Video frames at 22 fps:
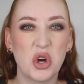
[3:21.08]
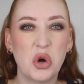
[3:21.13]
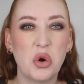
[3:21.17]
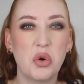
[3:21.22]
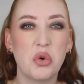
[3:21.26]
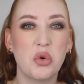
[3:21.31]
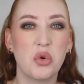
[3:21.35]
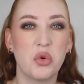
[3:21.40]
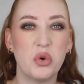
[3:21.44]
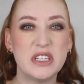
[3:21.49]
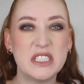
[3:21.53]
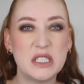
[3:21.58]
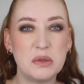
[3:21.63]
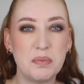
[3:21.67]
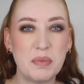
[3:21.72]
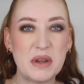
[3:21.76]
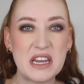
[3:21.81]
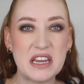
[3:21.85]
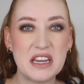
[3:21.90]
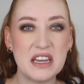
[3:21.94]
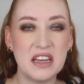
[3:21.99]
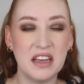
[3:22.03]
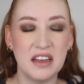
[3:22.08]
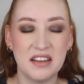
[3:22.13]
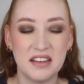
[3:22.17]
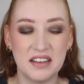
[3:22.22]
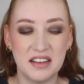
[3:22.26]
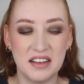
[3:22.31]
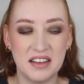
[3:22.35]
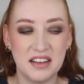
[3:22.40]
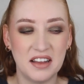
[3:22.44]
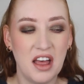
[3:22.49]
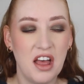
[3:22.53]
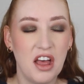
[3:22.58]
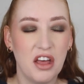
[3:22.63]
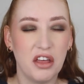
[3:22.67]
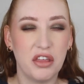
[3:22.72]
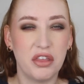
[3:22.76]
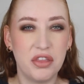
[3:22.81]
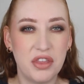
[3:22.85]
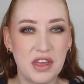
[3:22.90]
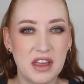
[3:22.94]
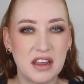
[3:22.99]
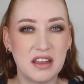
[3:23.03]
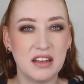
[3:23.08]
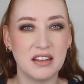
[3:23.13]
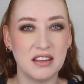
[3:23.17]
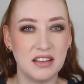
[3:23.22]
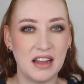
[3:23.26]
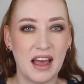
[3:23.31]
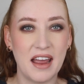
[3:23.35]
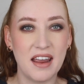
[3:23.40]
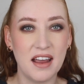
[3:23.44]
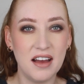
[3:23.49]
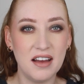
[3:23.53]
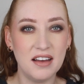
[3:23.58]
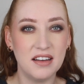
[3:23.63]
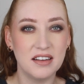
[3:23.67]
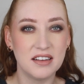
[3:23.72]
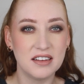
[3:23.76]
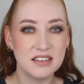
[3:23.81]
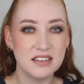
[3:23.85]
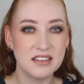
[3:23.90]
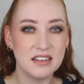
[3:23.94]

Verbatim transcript: crispy, thick layer.